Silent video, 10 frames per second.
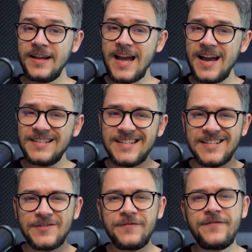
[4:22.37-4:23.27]
Guys,
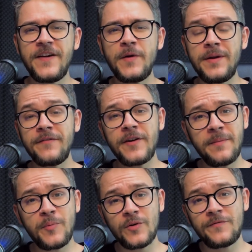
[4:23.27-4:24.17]
it's very, very
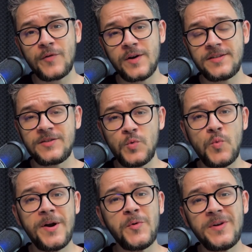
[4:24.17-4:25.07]
important for us to
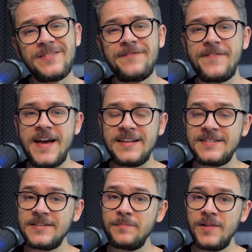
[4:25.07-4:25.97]
work with
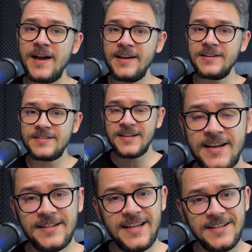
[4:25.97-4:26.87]
fast suppliers.
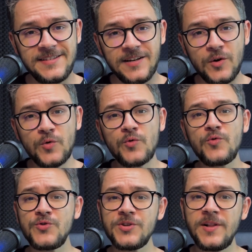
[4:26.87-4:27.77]
That's a
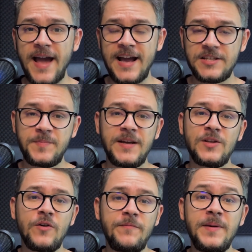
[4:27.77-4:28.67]
crucial aspect
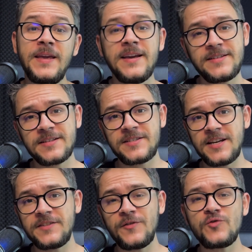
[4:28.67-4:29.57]
of being a
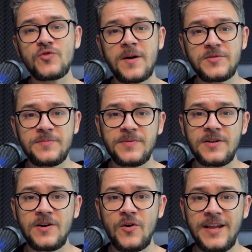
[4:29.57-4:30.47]
successful
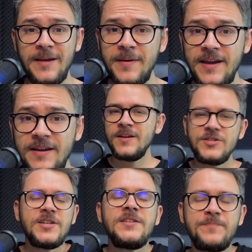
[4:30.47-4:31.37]
dropshipper on eBay.
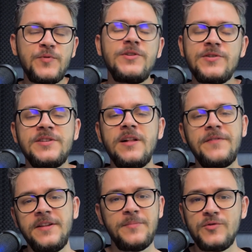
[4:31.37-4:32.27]
Just put yourself
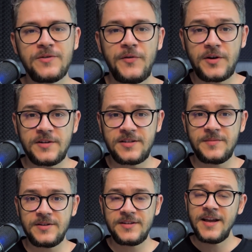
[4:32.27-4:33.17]
in the boots of your
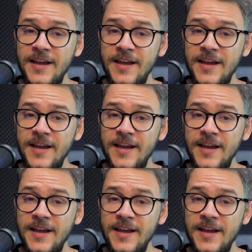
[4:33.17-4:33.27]
customers.